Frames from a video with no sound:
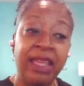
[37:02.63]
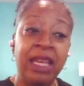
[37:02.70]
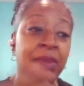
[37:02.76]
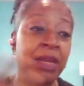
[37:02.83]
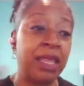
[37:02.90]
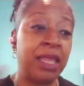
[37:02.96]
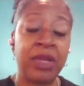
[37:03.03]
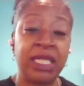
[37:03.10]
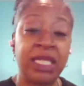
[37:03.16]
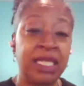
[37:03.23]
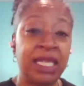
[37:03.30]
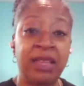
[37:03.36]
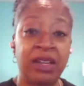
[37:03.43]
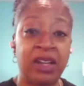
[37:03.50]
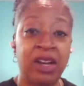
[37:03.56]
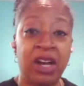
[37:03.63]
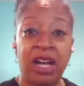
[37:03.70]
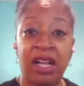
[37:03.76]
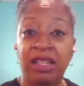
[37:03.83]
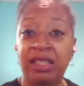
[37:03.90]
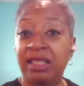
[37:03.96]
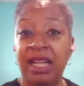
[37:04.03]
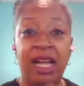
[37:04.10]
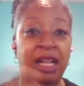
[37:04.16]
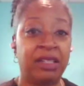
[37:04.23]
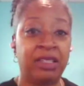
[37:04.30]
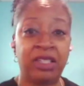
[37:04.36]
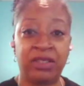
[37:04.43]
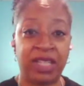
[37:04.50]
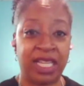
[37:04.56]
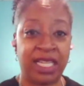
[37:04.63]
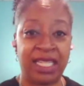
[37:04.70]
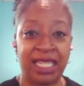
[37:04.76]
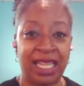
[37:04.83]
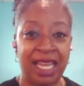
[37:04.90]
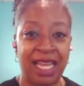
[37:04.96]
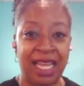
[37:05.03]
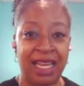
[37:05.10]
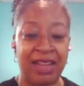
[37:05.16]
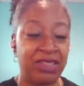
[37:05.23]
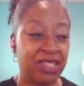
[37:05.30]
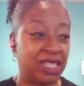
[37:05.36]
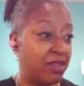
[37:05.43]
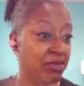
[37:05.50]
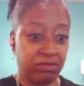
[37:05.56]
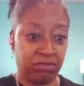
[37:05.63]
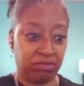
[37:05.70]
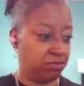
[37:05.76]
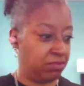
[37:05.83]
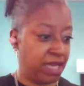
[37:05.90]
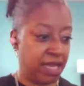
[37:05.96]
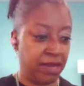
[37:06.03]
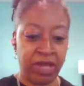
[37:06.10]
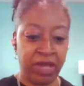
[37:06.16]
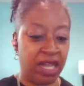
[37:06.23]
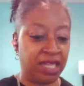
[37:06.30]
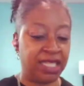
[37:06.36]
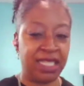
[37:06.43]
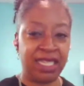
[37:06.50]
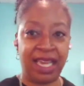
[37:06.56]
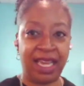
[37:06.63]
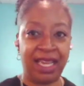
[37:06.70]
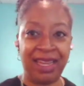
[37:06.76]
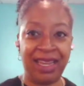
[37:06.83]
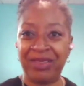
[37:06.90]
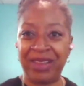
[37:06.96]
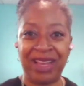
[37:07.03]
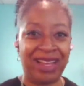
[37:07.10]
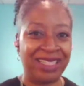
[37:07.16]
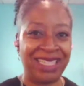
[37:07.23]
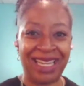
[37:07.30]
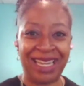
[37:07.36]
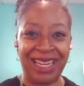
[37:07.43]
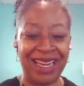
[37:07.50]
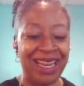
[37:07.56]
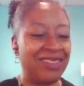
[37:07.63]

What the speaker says: Anybody that wants to stay on the call, I'll do this." And I was like, and we all stayed and we all did it.